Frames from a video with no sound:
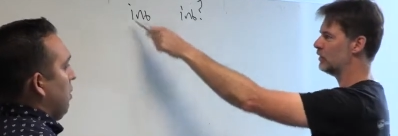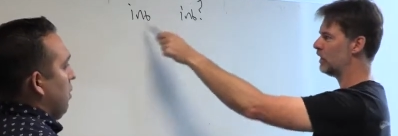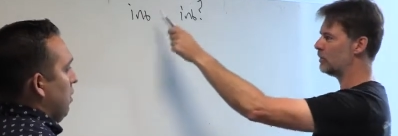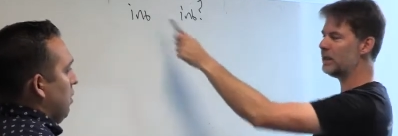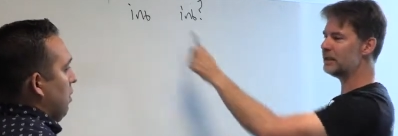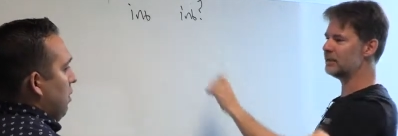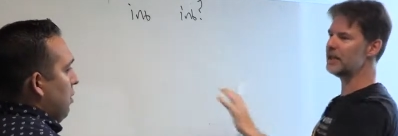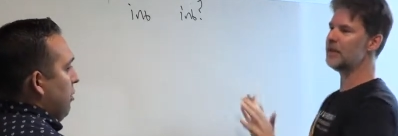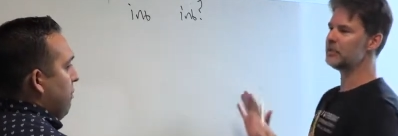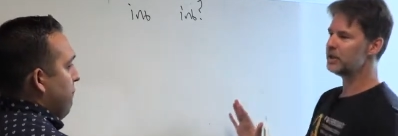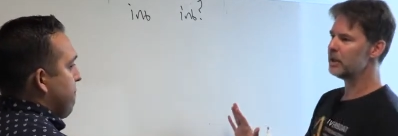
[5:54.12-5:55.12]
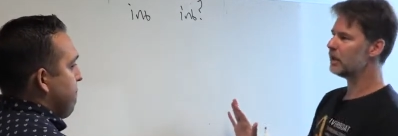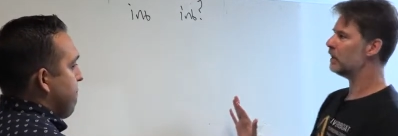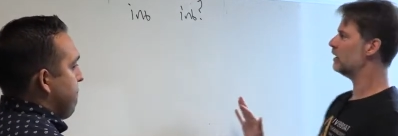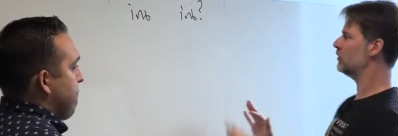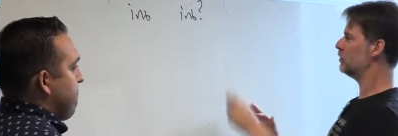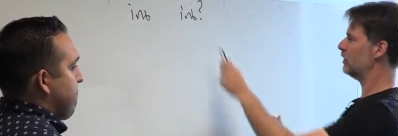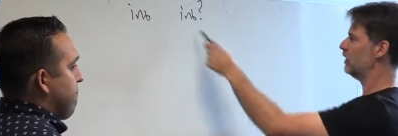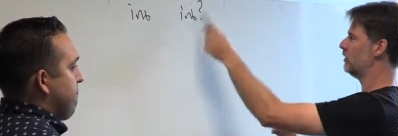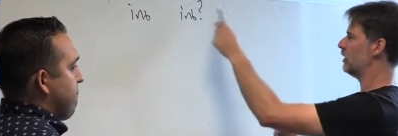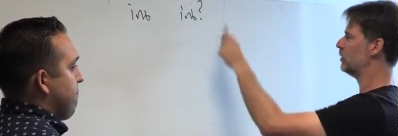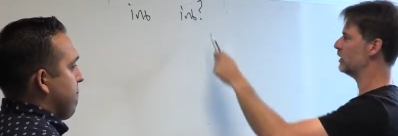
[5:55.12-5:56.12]
Speaker 1: the type int, it can't be null, and if you say the
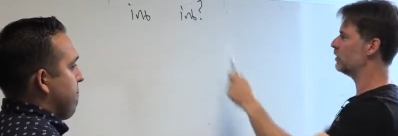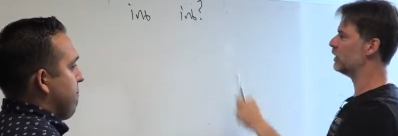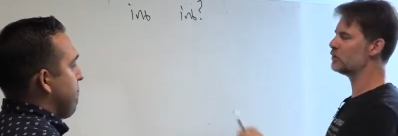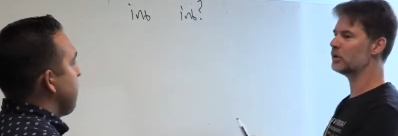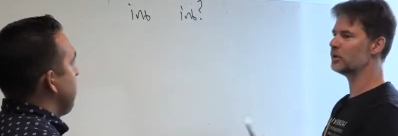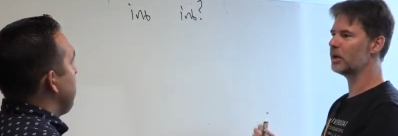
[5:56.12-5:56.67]
type int question